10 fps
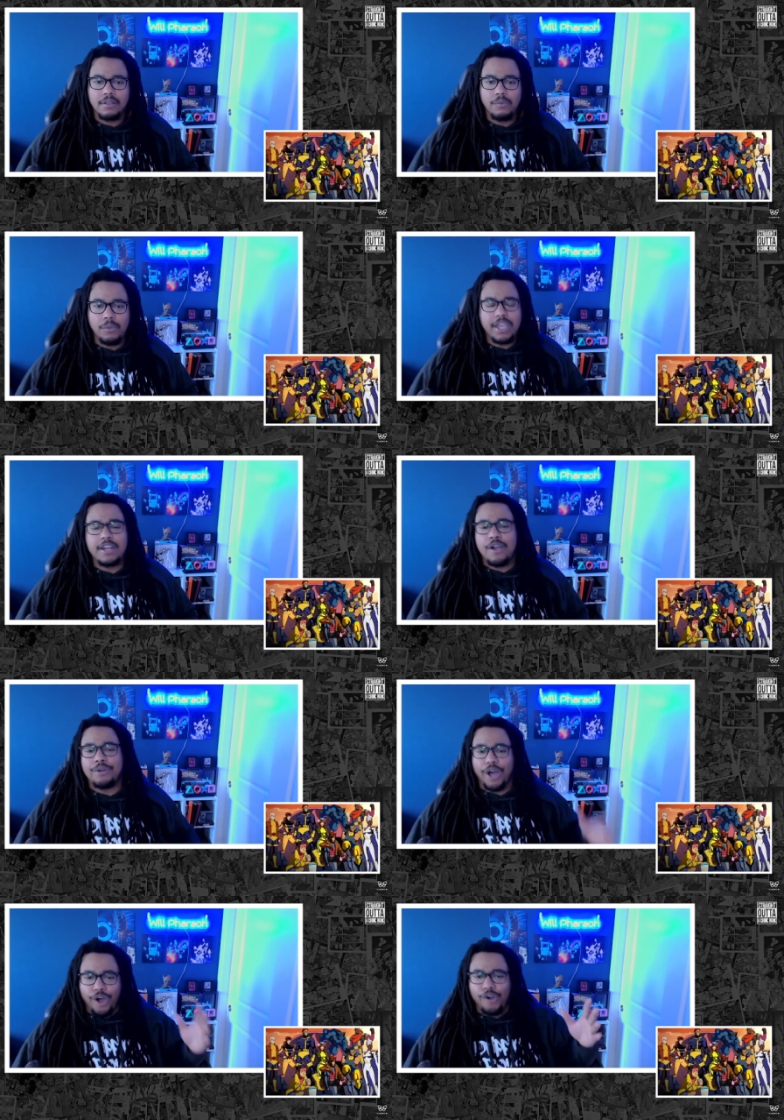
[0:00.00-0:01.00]
We know
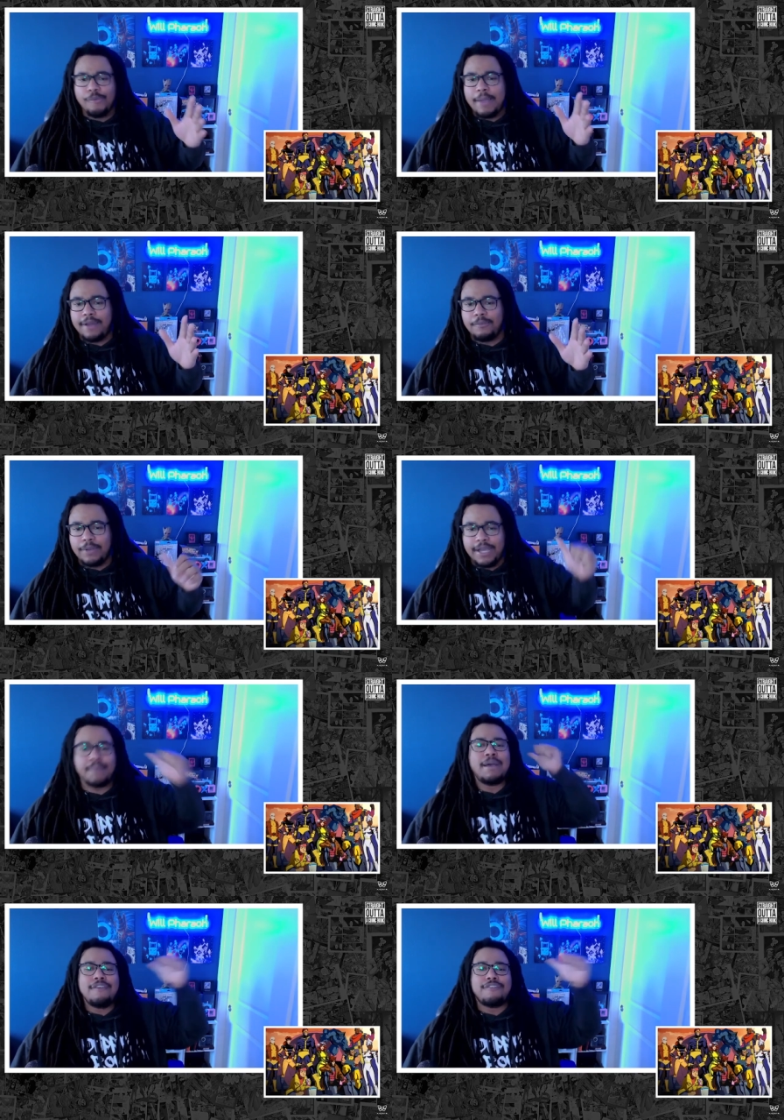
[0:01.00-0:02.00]
the old Madam
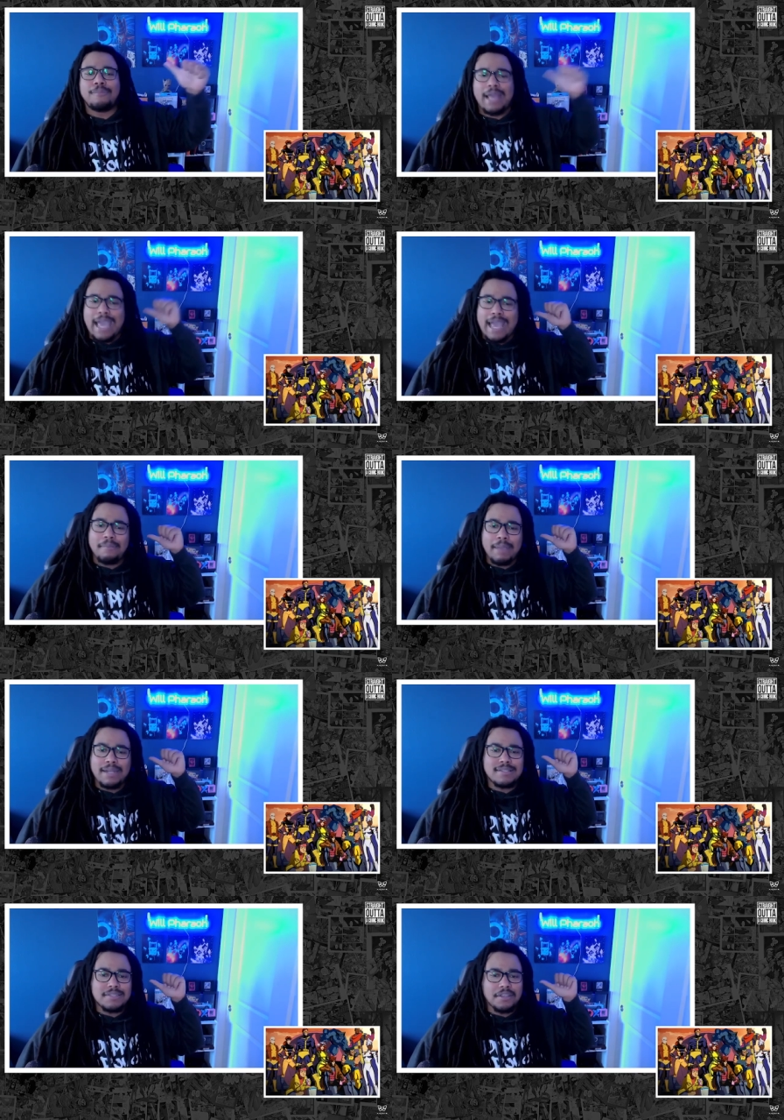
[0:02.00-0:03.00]
Web from the
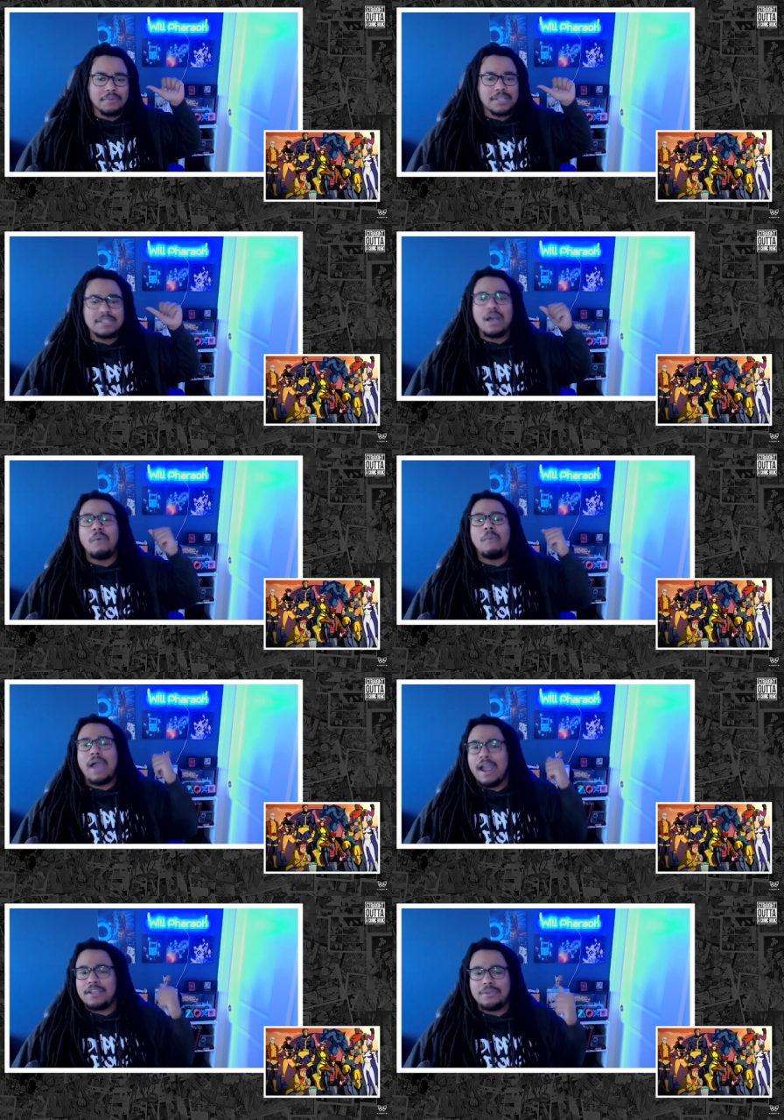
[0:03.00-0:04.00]
animated series. Why
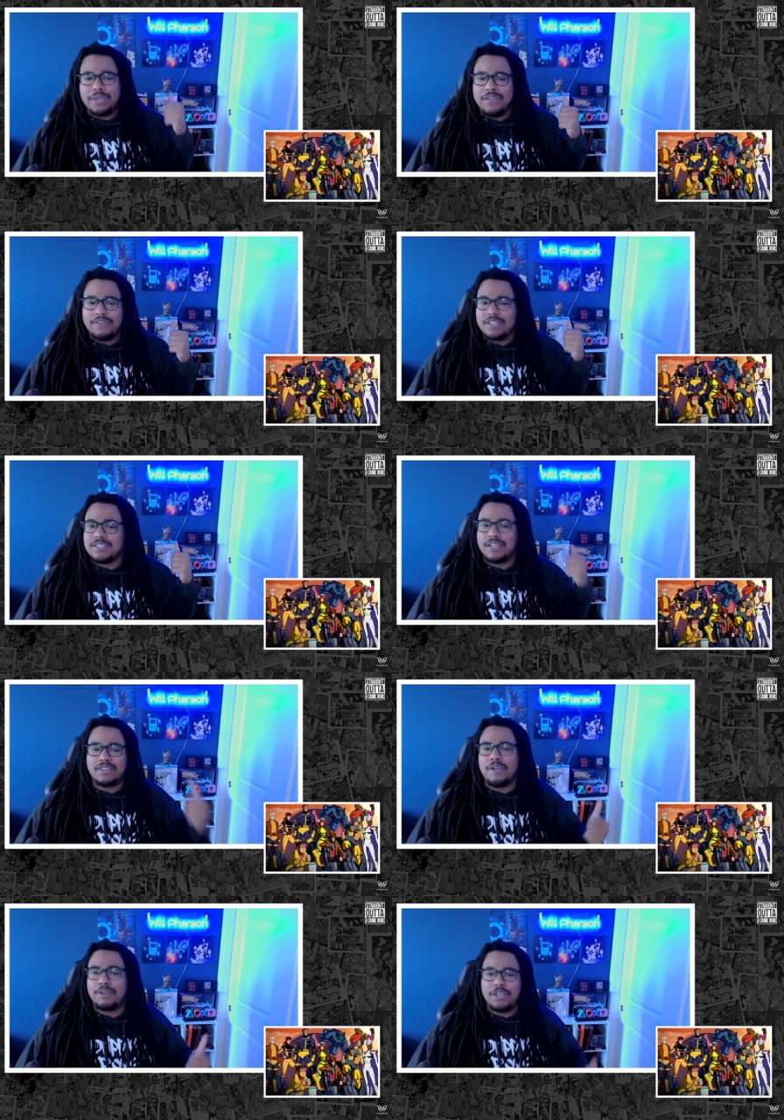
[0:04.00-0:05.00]
are you giving us a
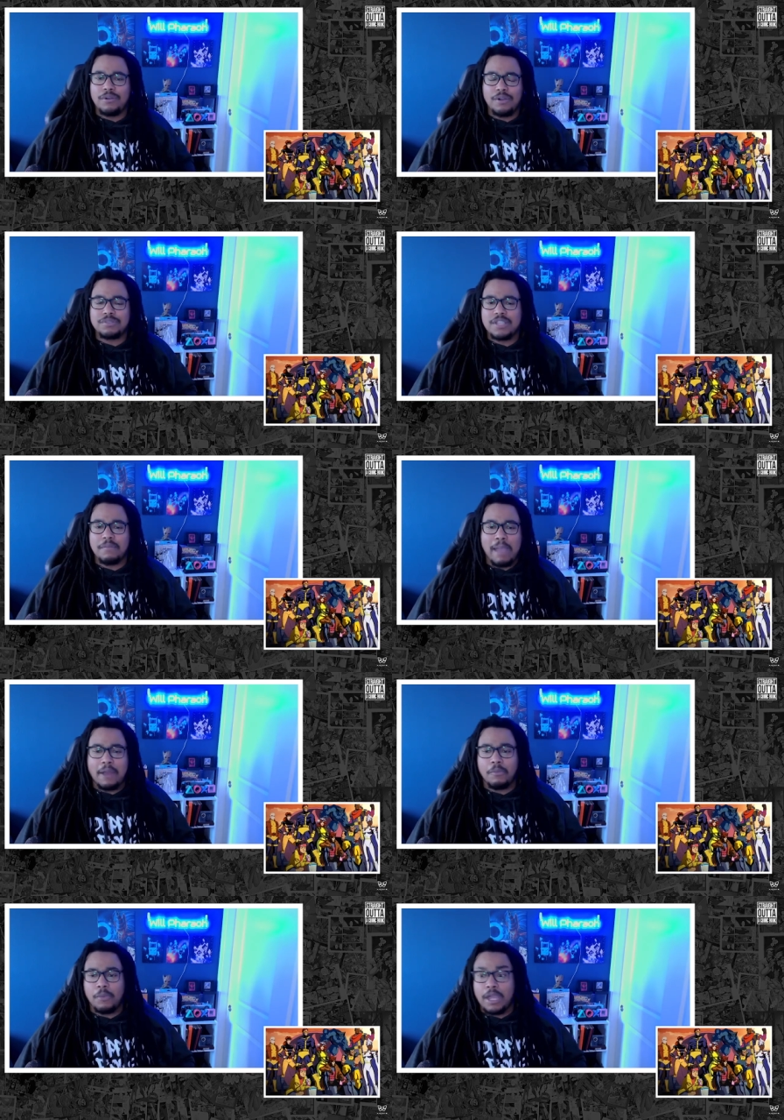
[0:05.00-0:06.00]
30-year-old something
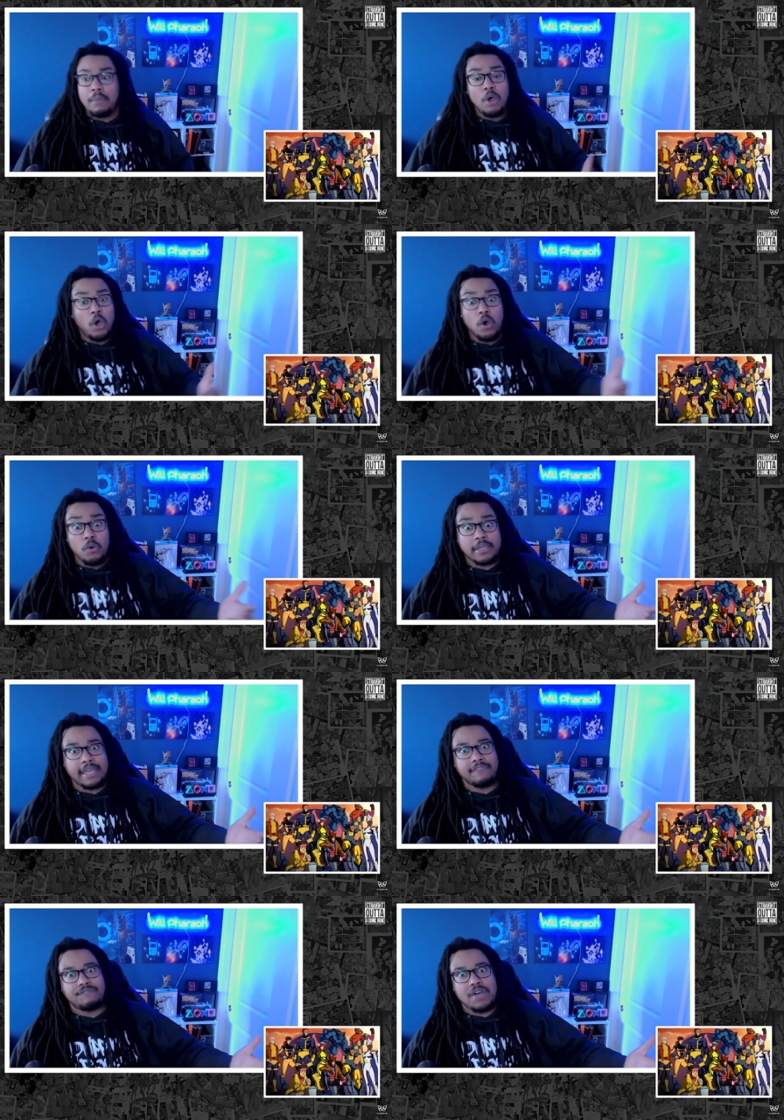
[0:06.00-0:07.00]
Madam Web who
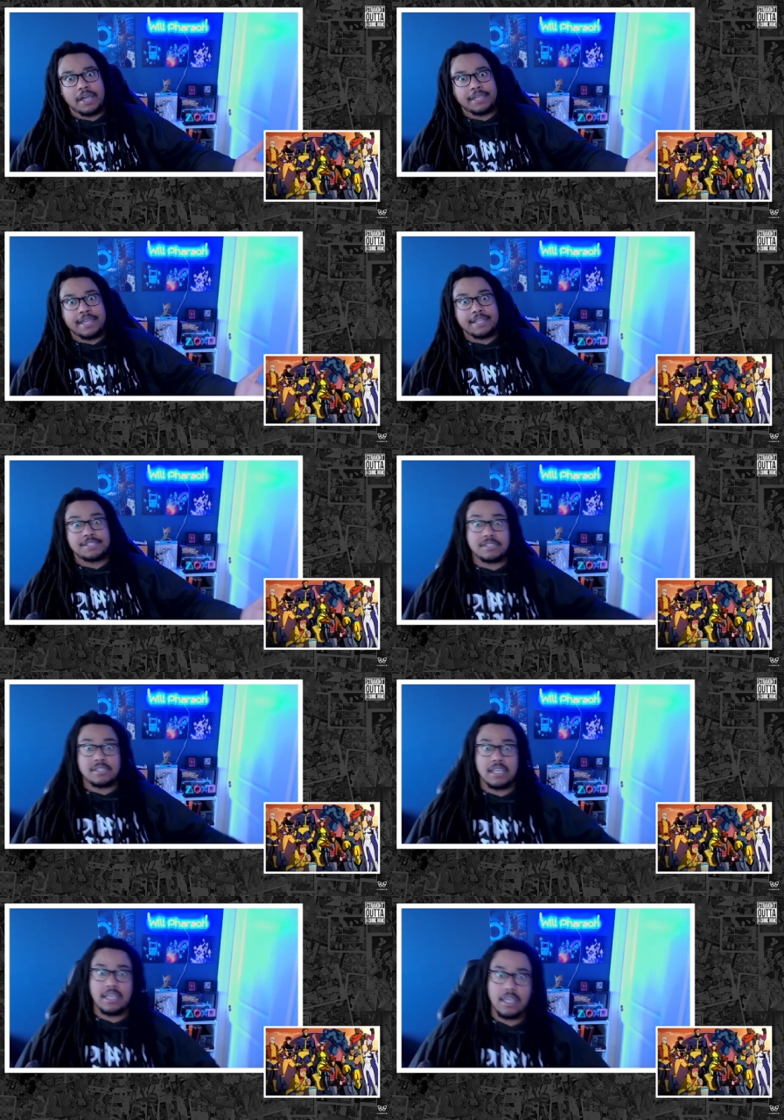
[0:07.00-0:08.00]
can fucking
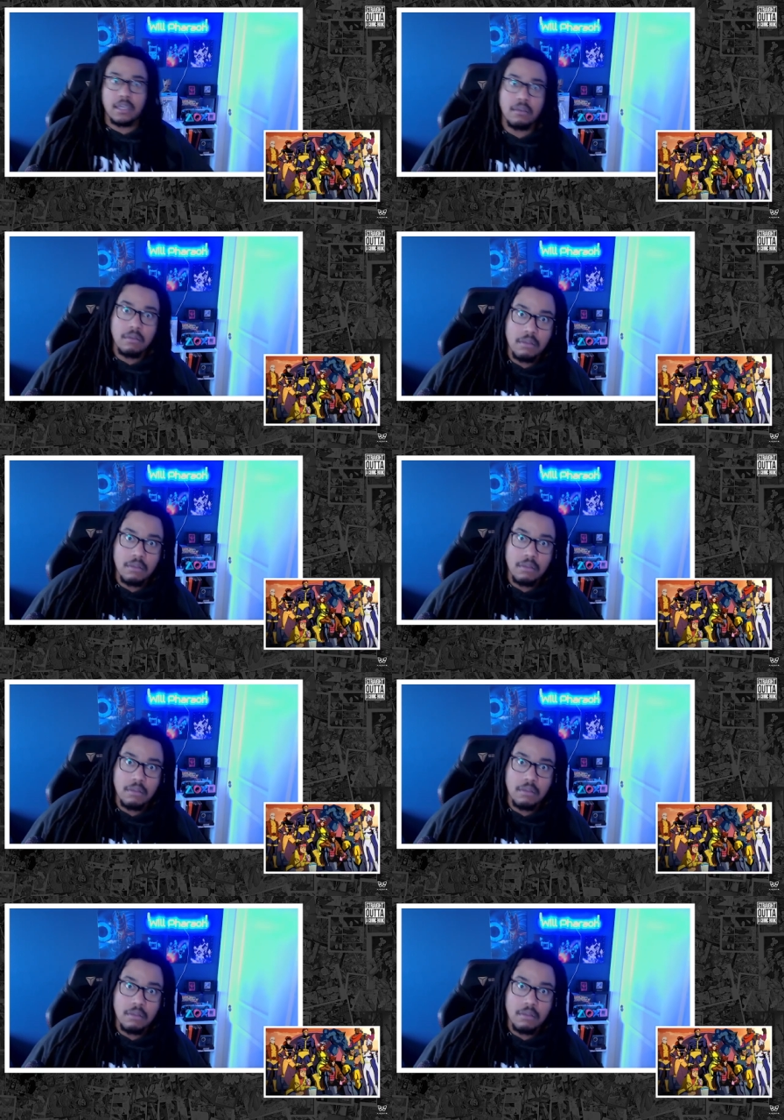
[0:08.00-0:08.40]
see?